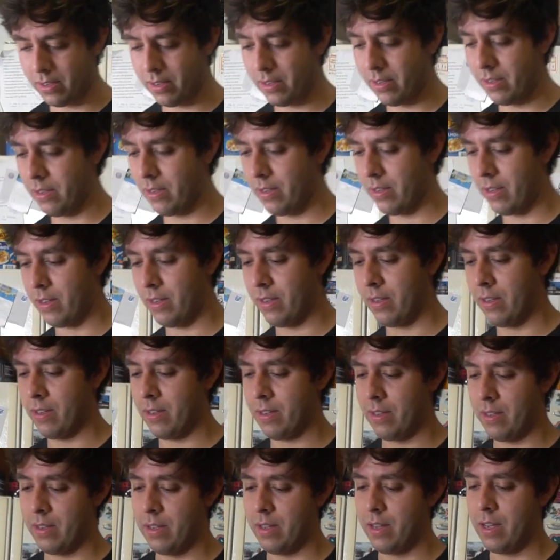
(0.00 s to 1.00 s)
oh,
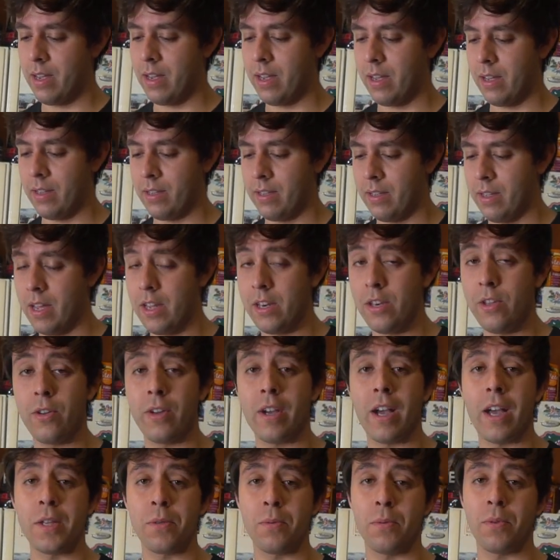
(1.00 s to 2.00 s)
and you
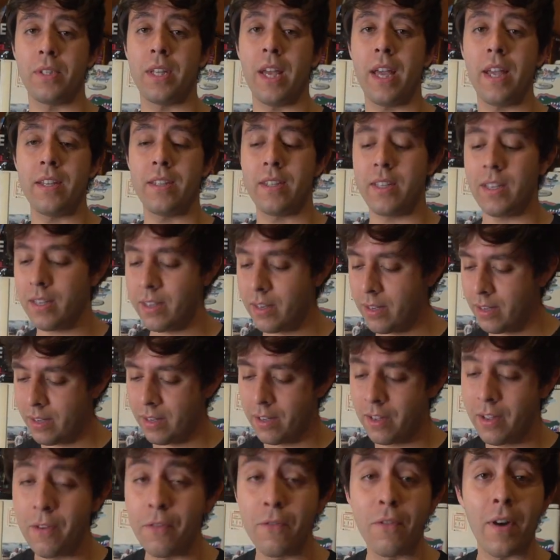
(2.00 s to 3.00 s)
guys will taste it
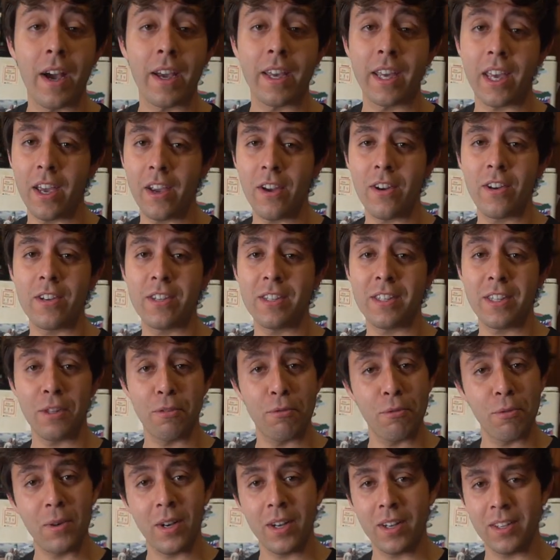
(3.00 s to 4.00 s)
vicariously
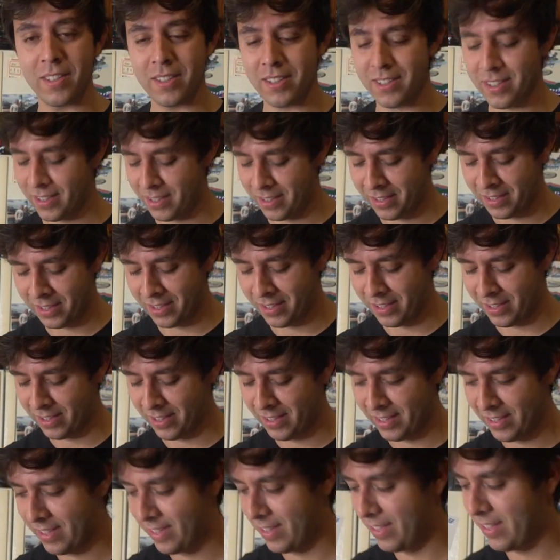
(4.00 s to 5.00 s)
through us.
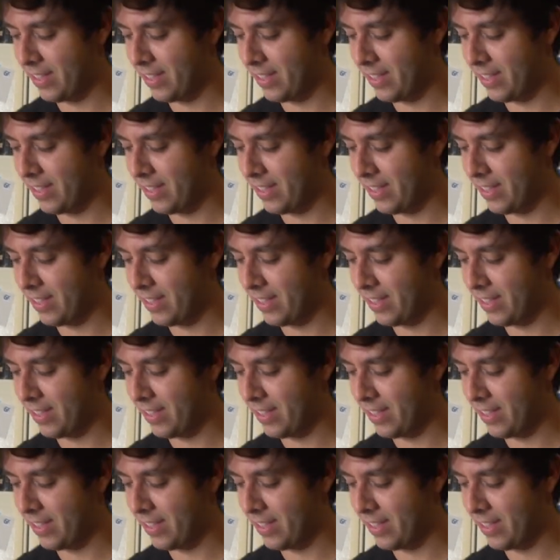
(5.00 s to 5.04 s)
Let's